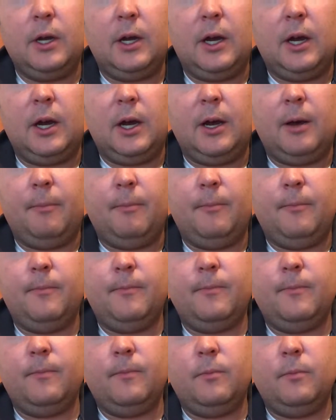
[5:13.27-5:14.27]

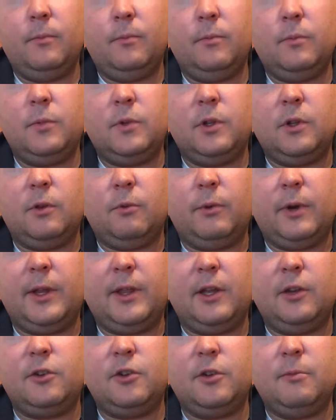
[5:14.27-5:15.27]
the way
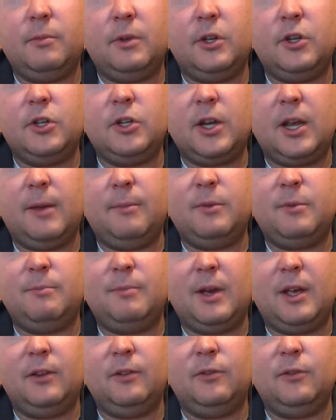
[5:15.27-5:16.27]
they should be shaped
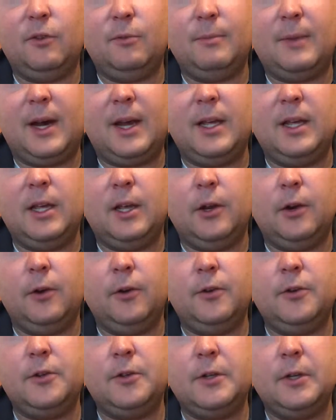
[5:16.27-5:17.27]
based on my
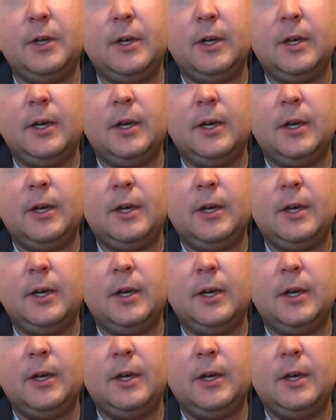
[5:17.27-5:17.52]
ears.